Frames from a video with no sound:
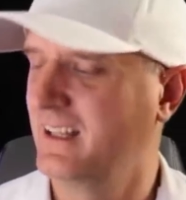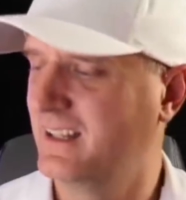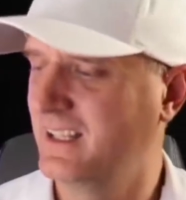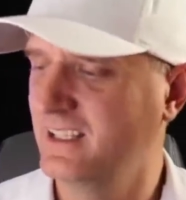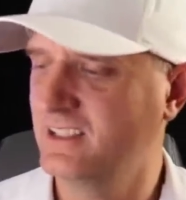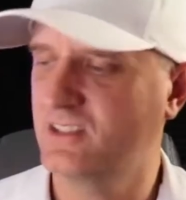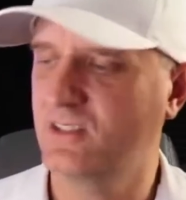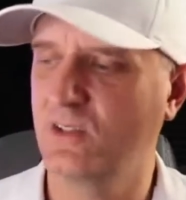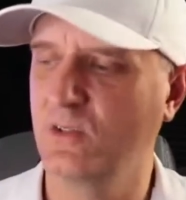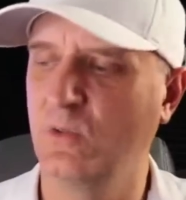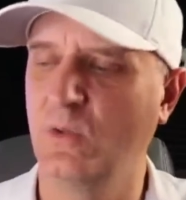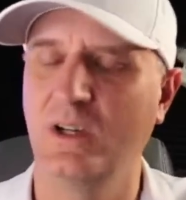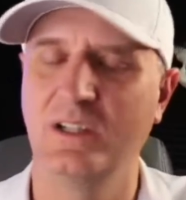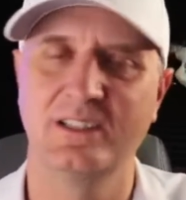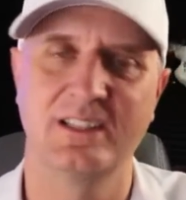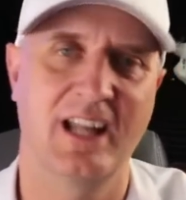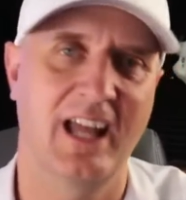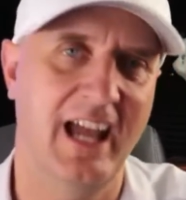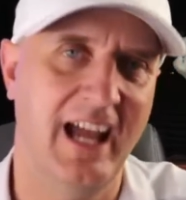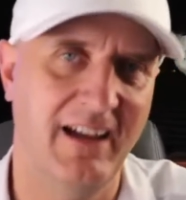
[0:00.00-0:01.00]
These are the
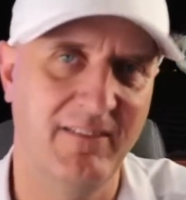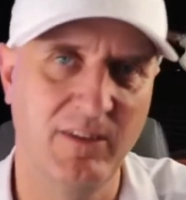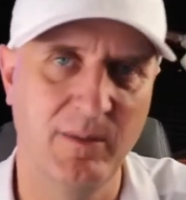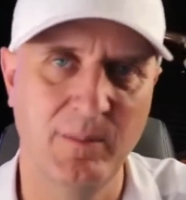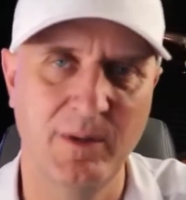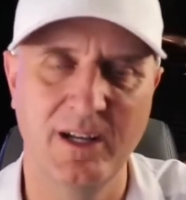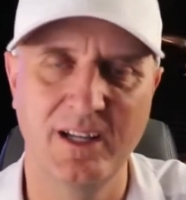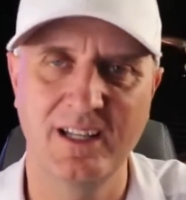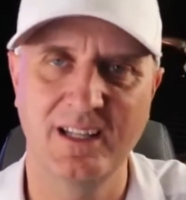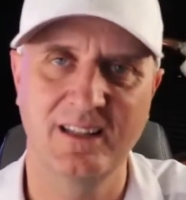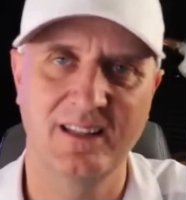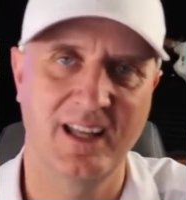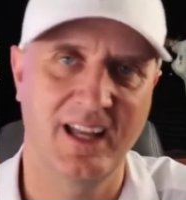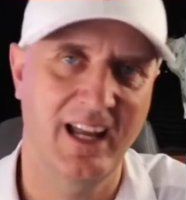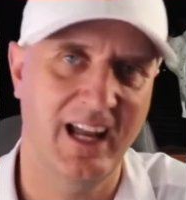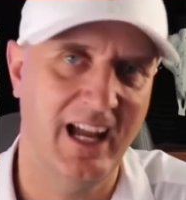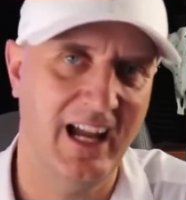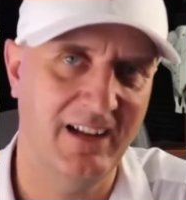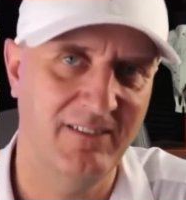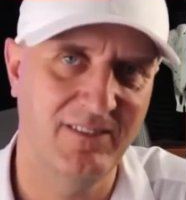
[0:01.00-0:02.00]
ones that have the money.
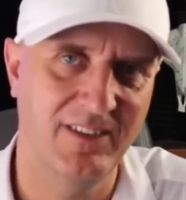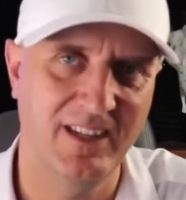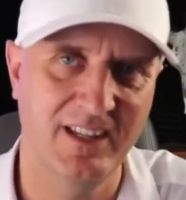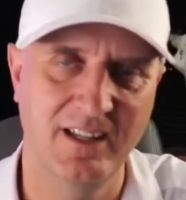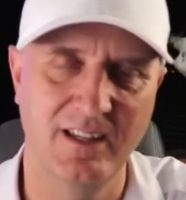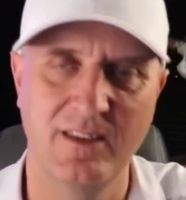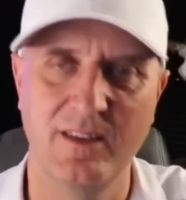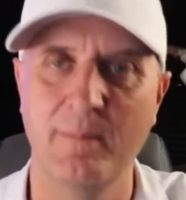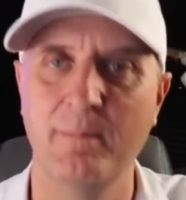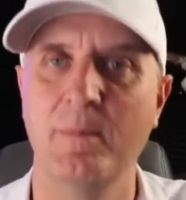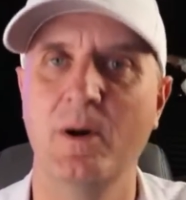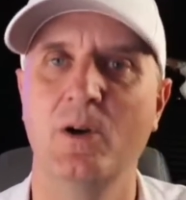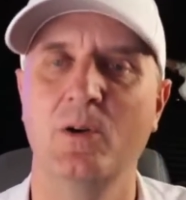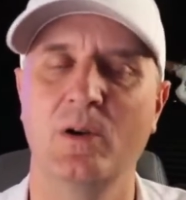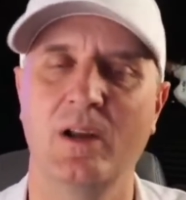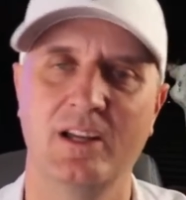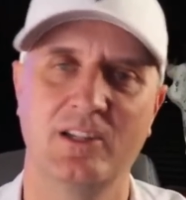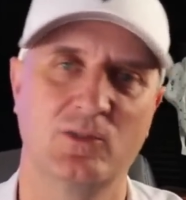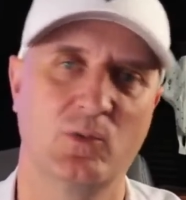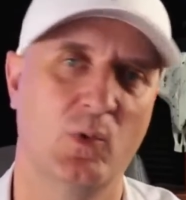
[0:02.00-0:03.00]
They have the
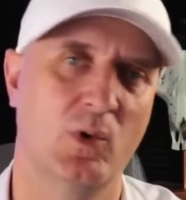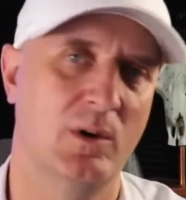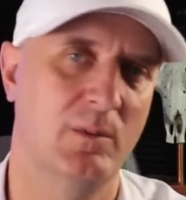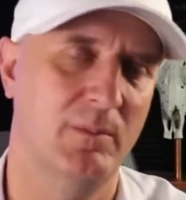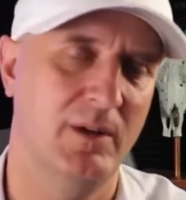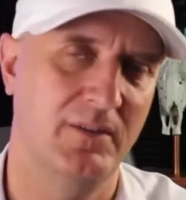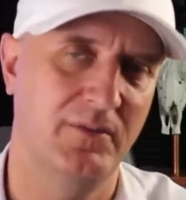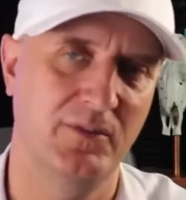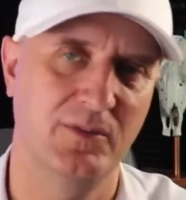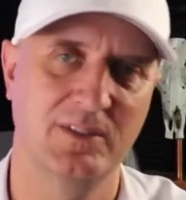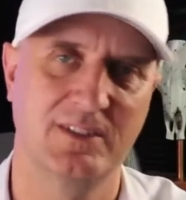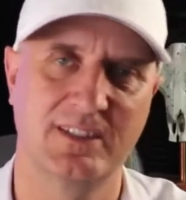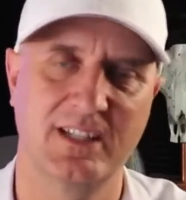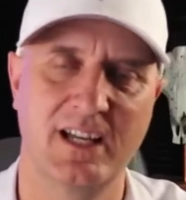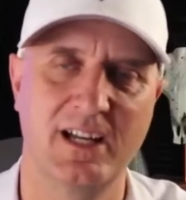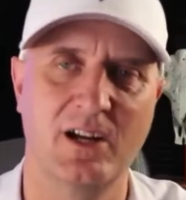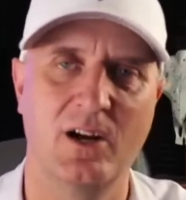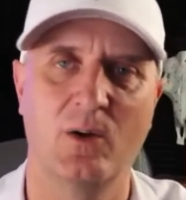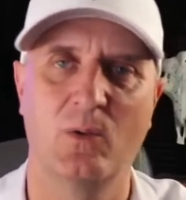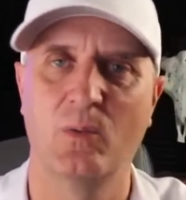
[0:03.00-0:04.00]
moat, as Warren Buffett would
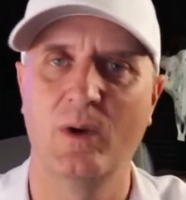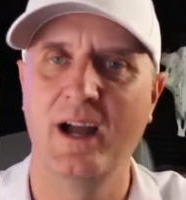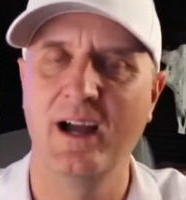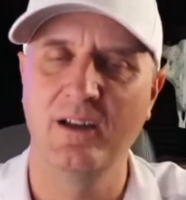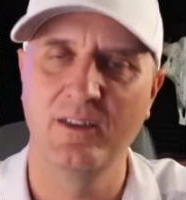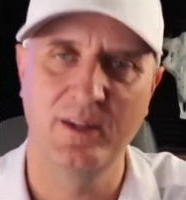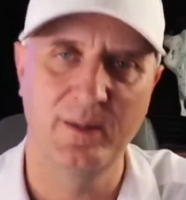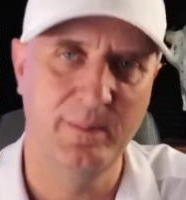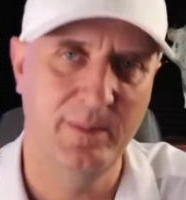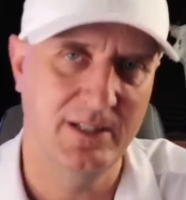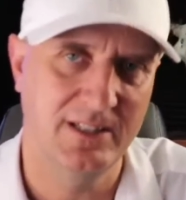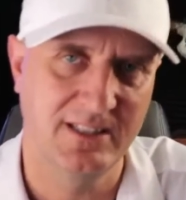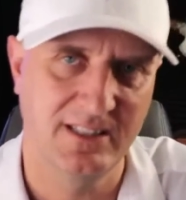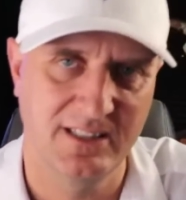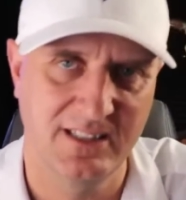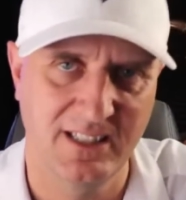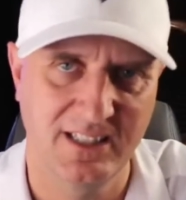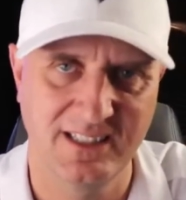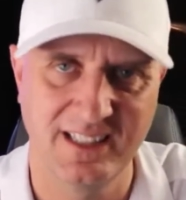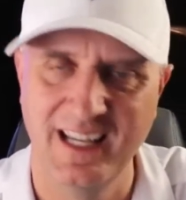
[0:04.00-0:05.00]
say, around their
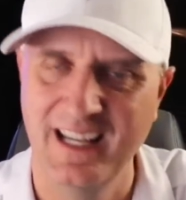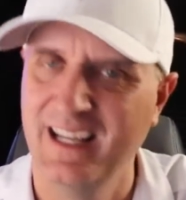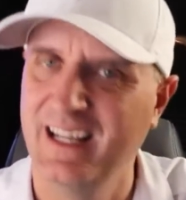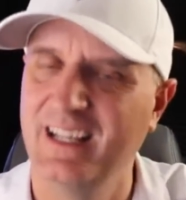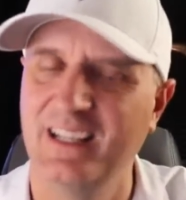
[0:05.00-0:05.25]
businesses.